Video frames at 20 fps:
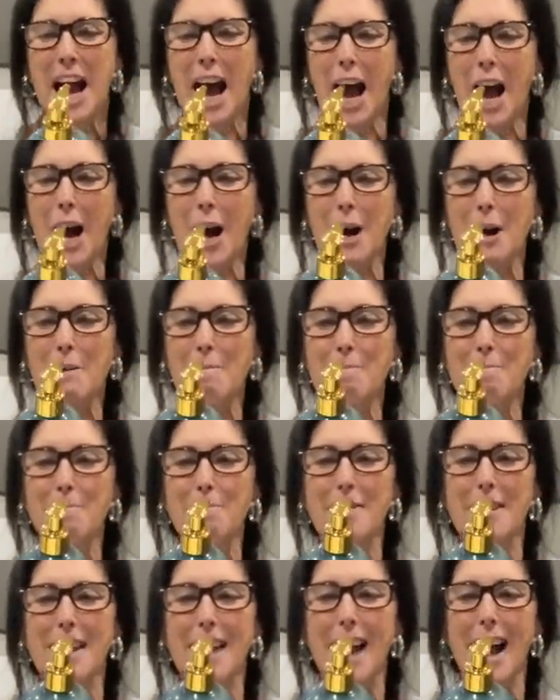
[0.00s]

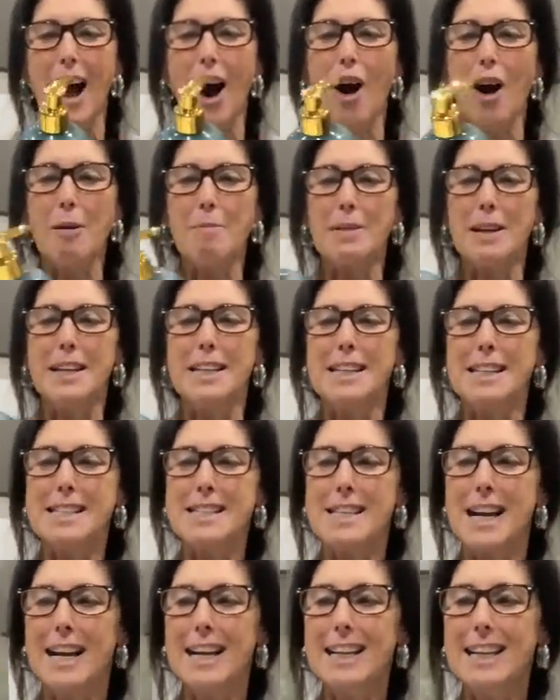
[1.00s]
I'm gonna
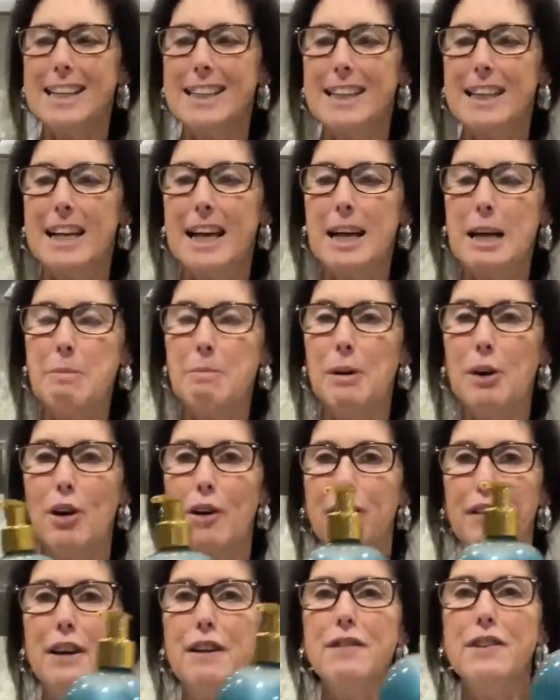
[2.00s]
take the label
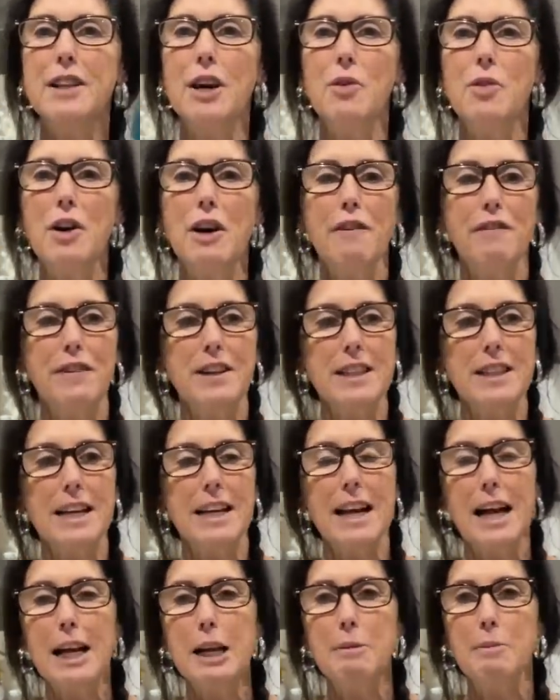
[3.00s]
off, even though I think the
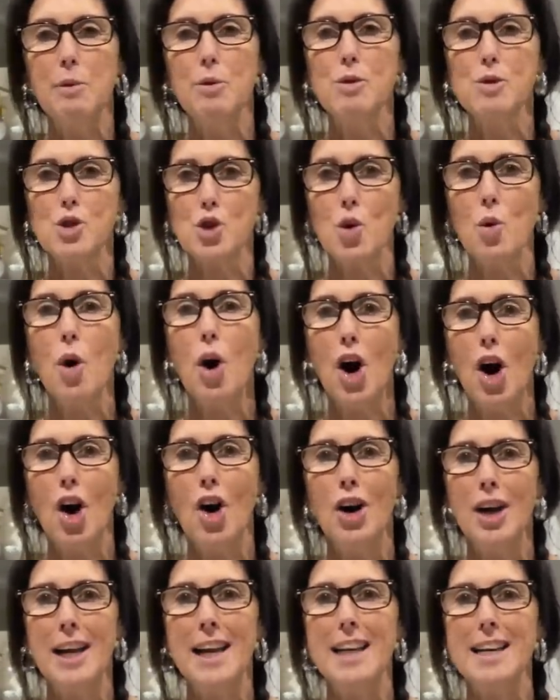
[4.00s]
label looks quite
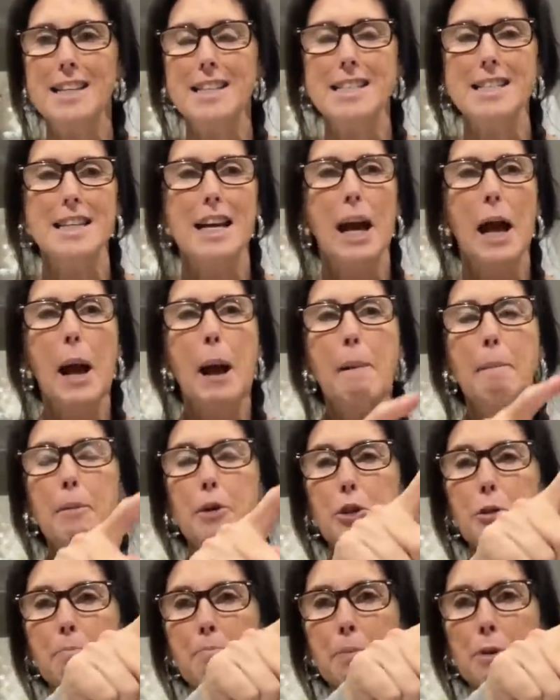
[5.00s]
high end,
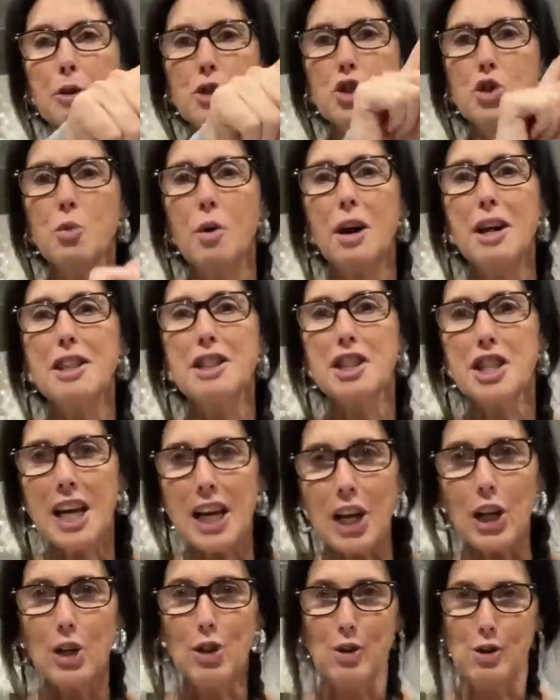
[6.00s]
but the bottle I
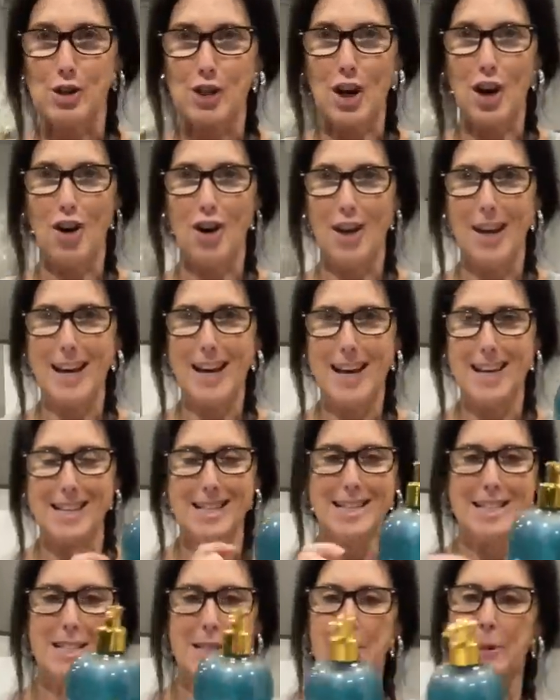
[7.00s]
think looks high
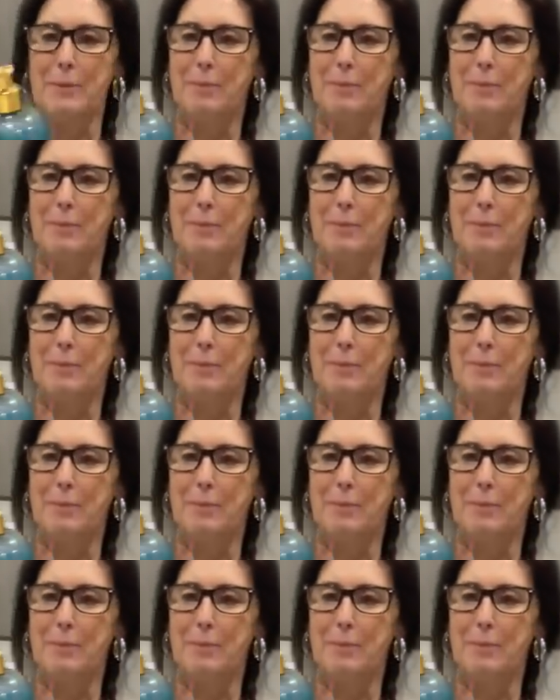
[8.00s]
end.